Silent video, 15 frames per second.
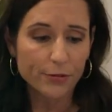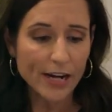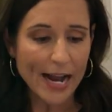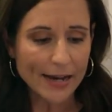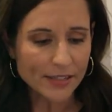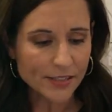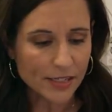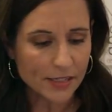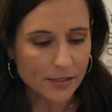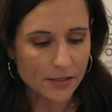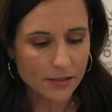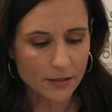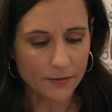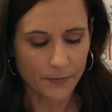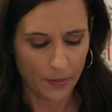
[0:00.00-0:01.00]

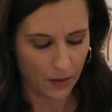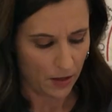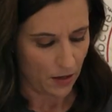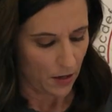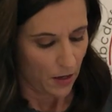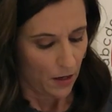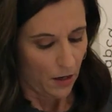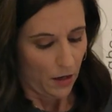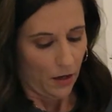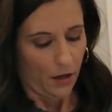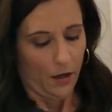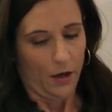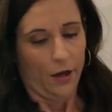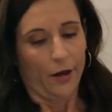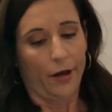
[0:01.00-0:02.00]
practice.
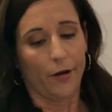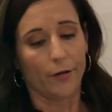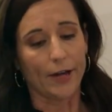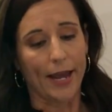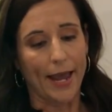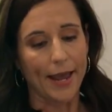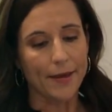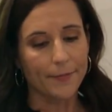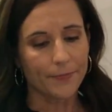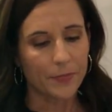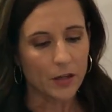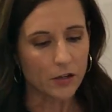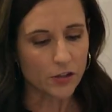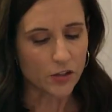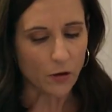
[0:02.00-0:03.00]
Okay?
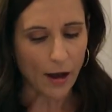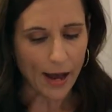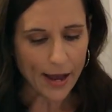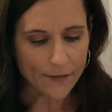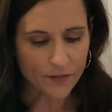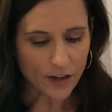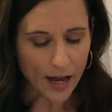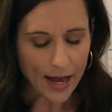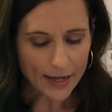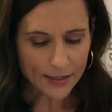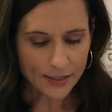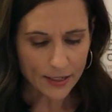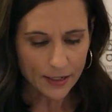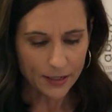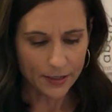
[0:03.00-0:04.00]
So I've
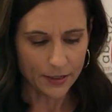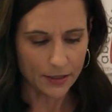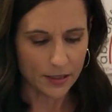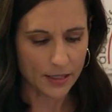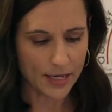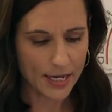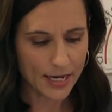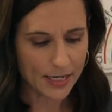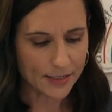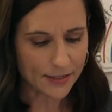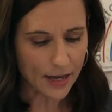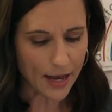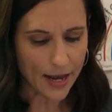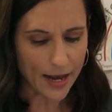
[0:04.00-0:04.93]
got these